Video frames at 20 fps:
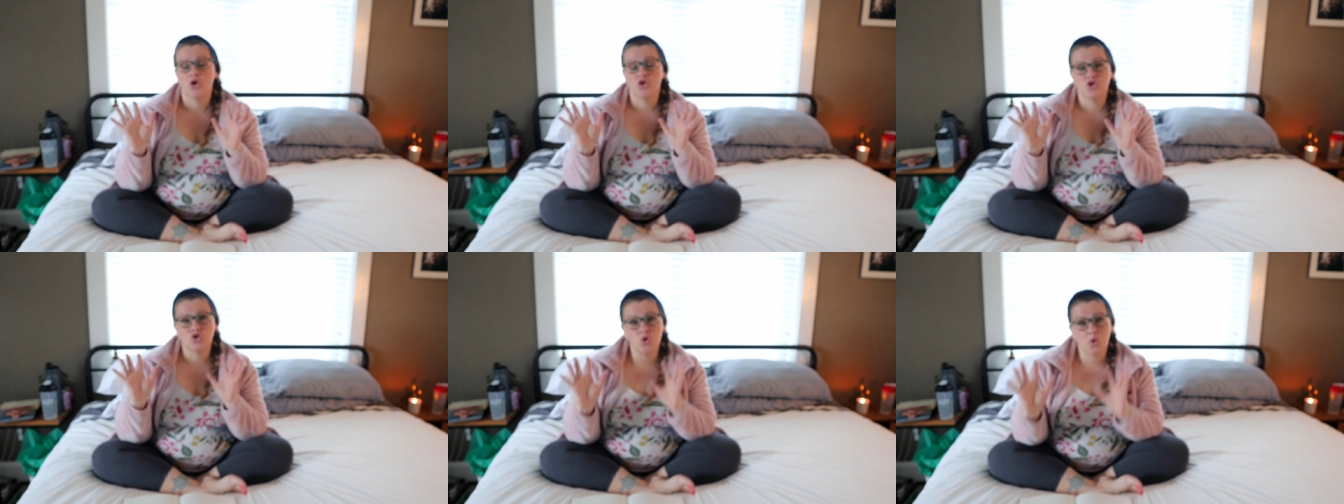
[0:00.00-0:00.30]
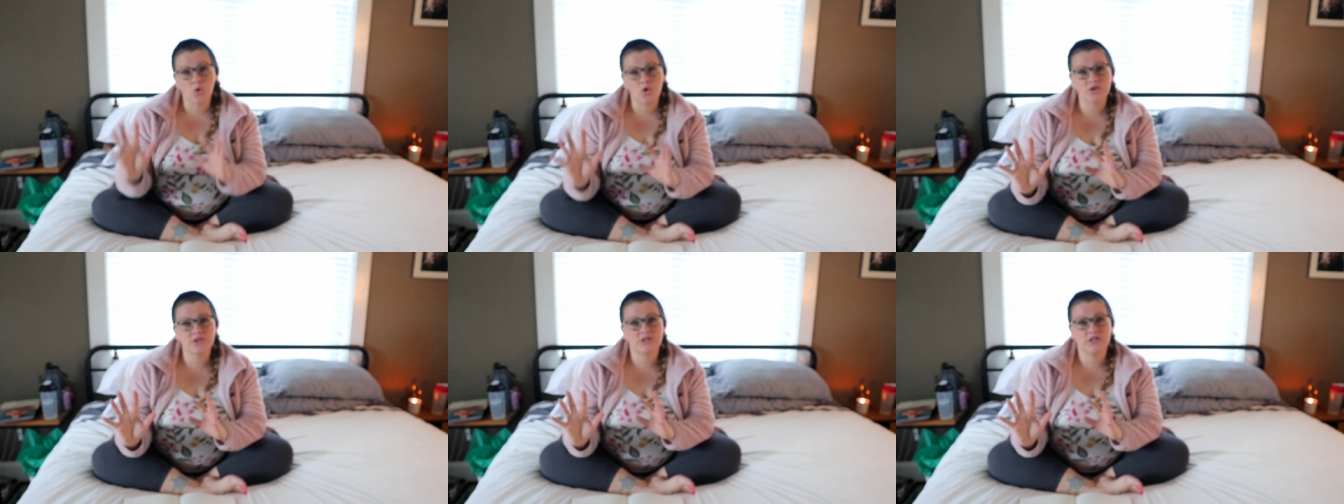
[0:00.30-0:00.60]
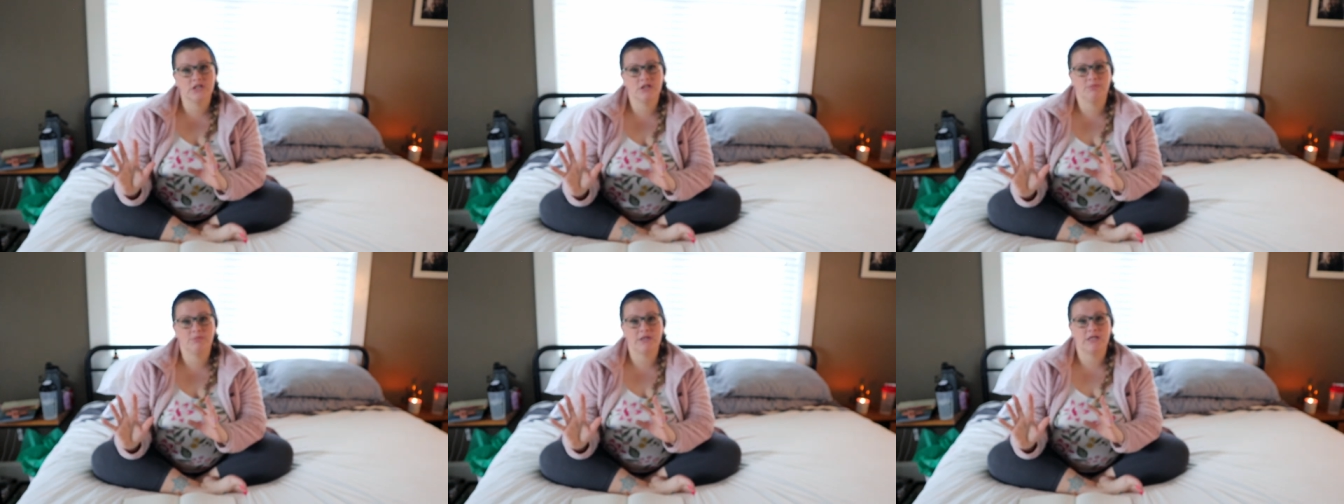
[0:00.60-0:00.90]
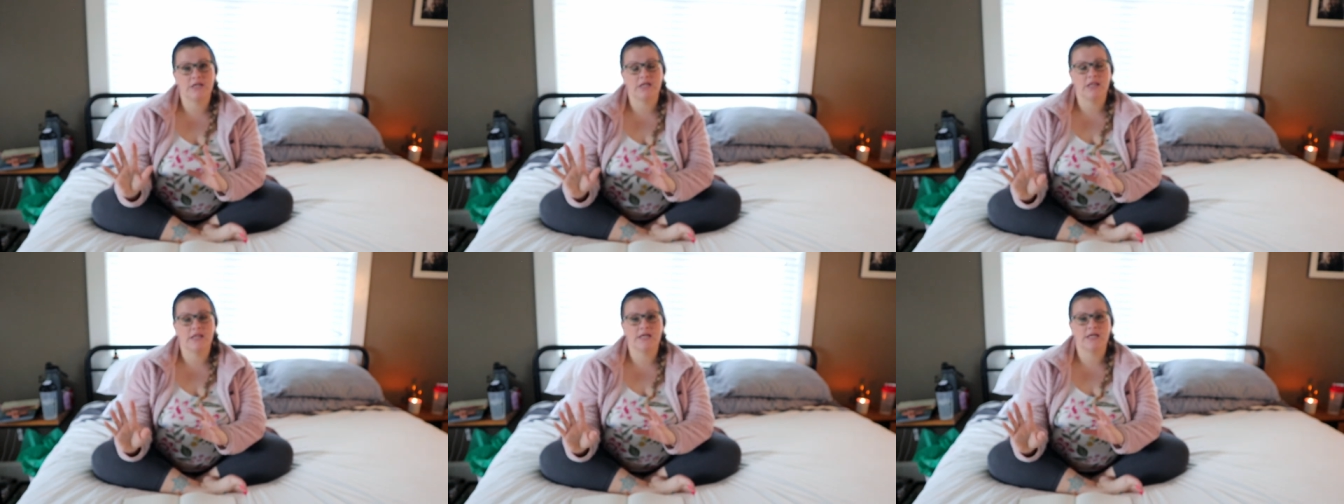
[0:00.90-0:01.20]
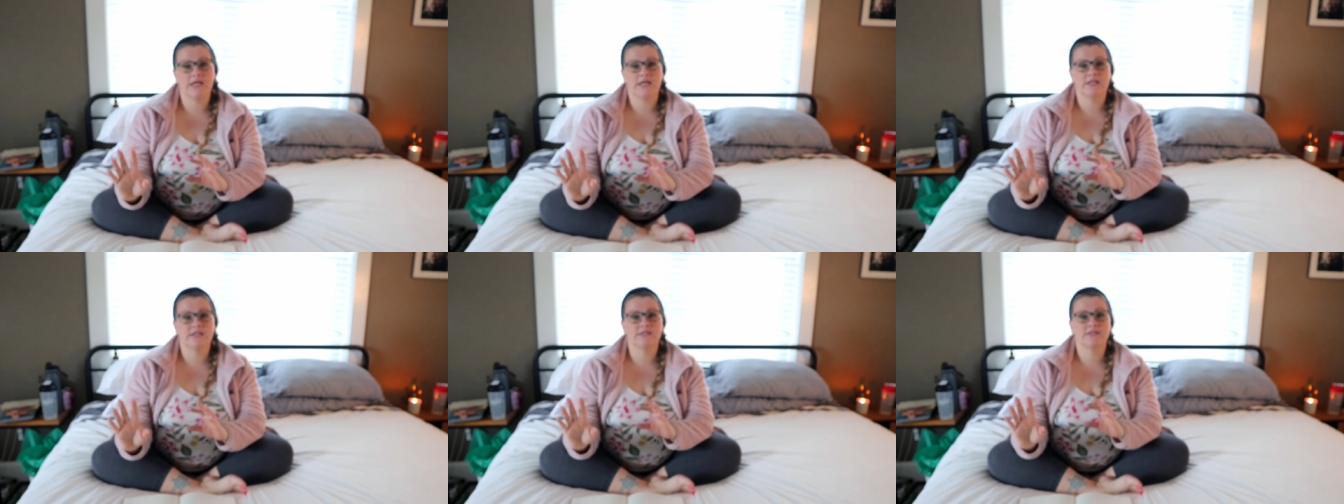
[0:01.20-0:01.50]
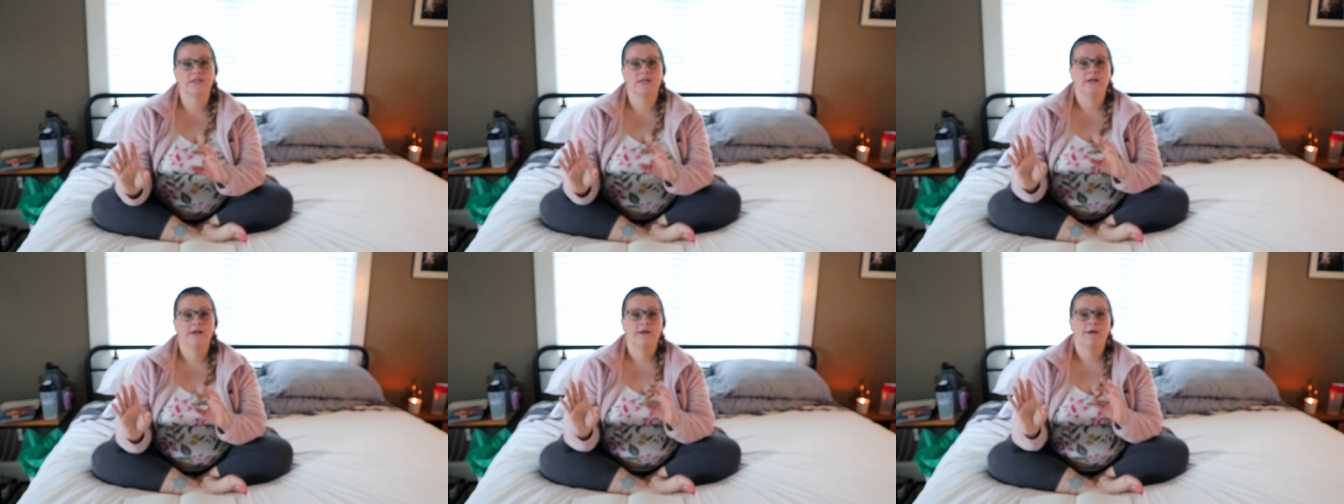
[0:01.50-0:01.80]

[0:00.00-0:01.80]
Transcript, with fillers: doors need to be cleaned,